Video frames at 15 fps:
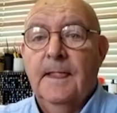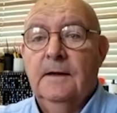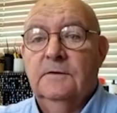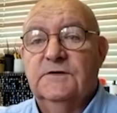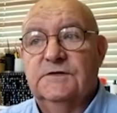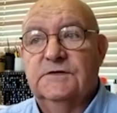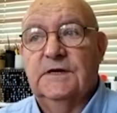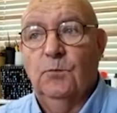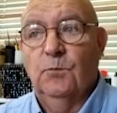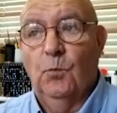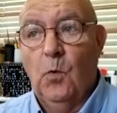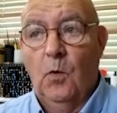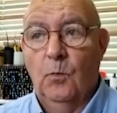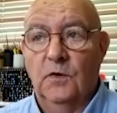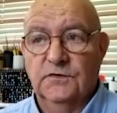to see
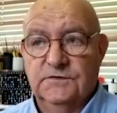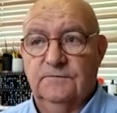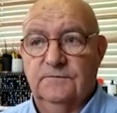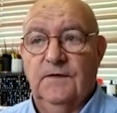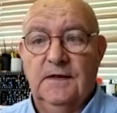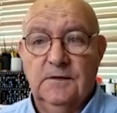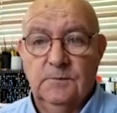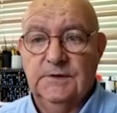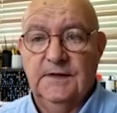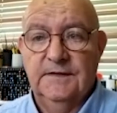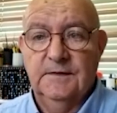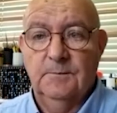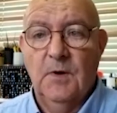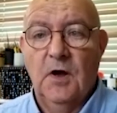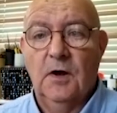what was available in
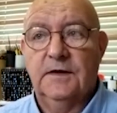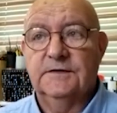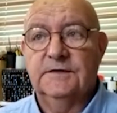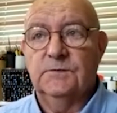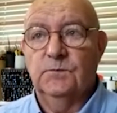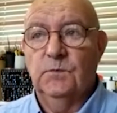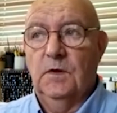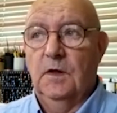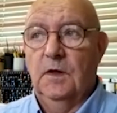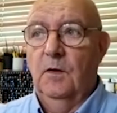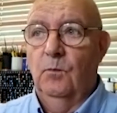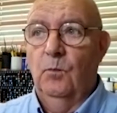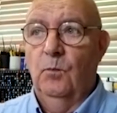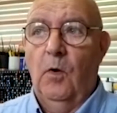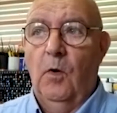the market
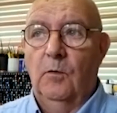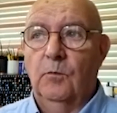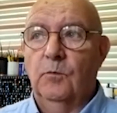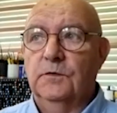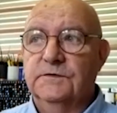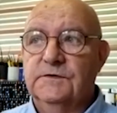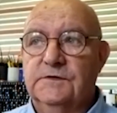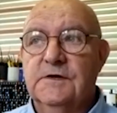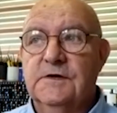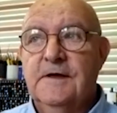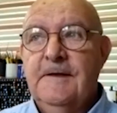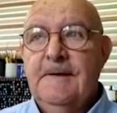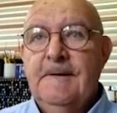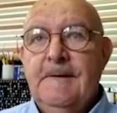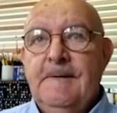and what was,
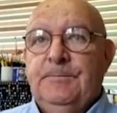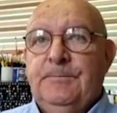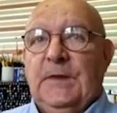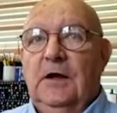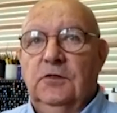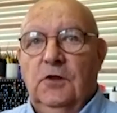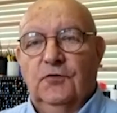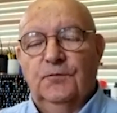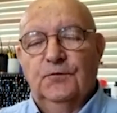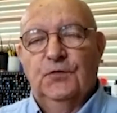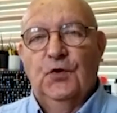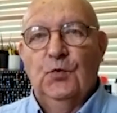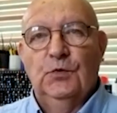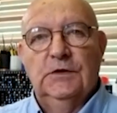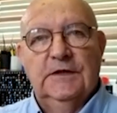a lot of
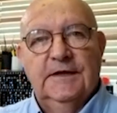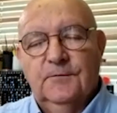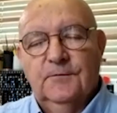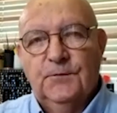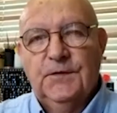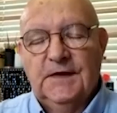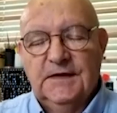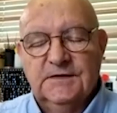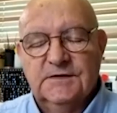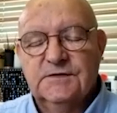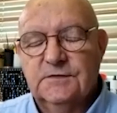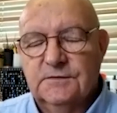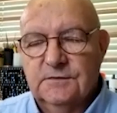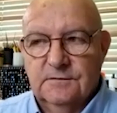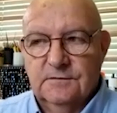Googling of things
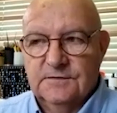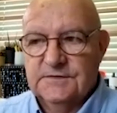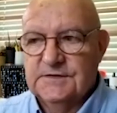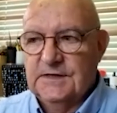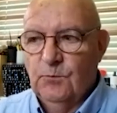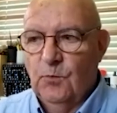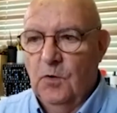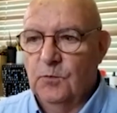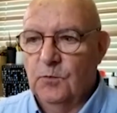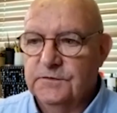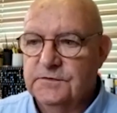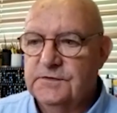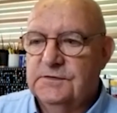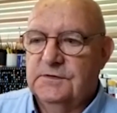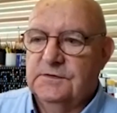to see what
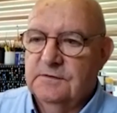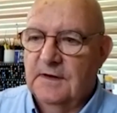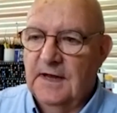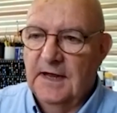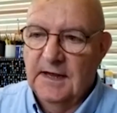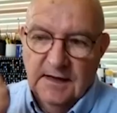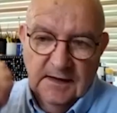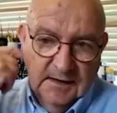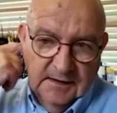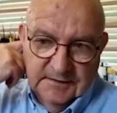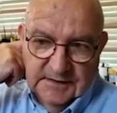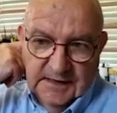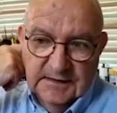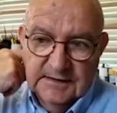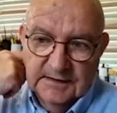was
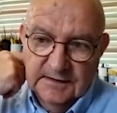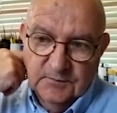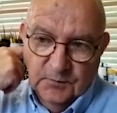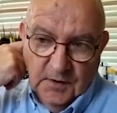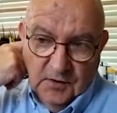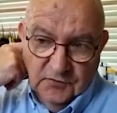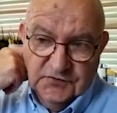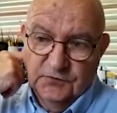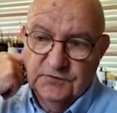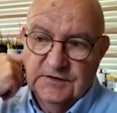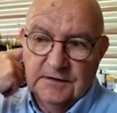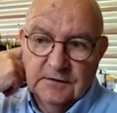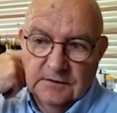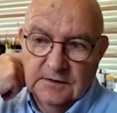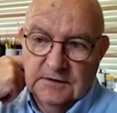needed. We also
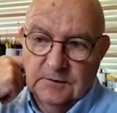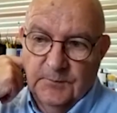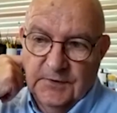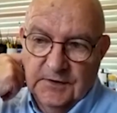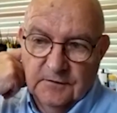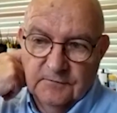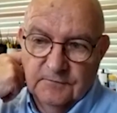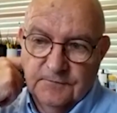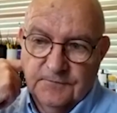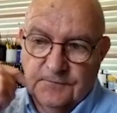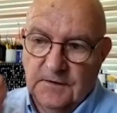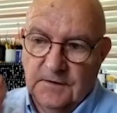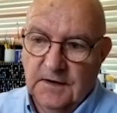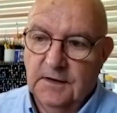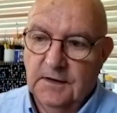did a little bit of
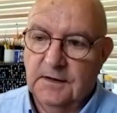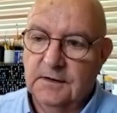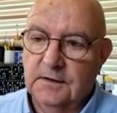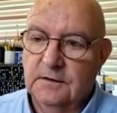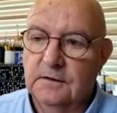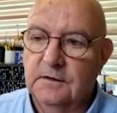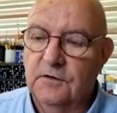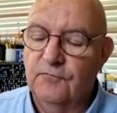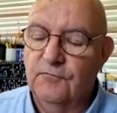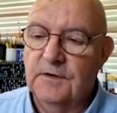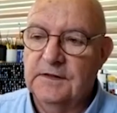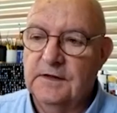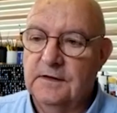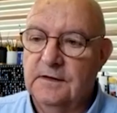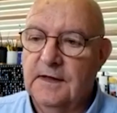
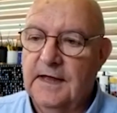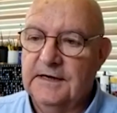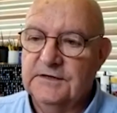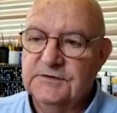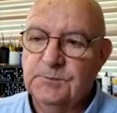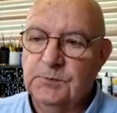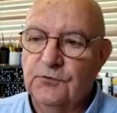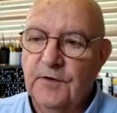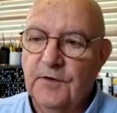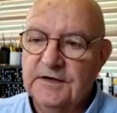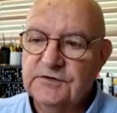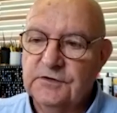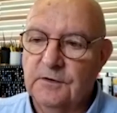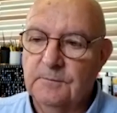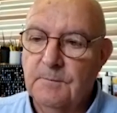guerrilla
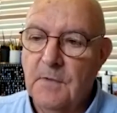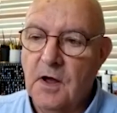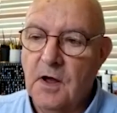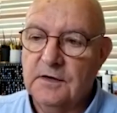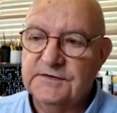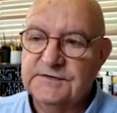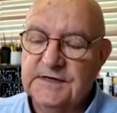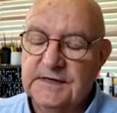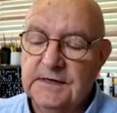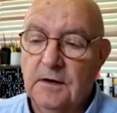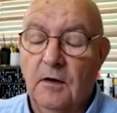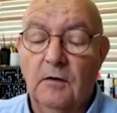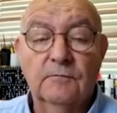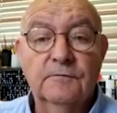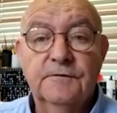exploration and marketing
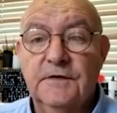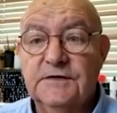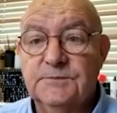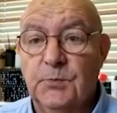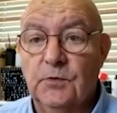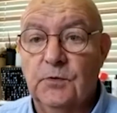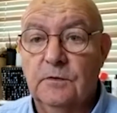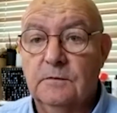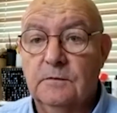on Facebook.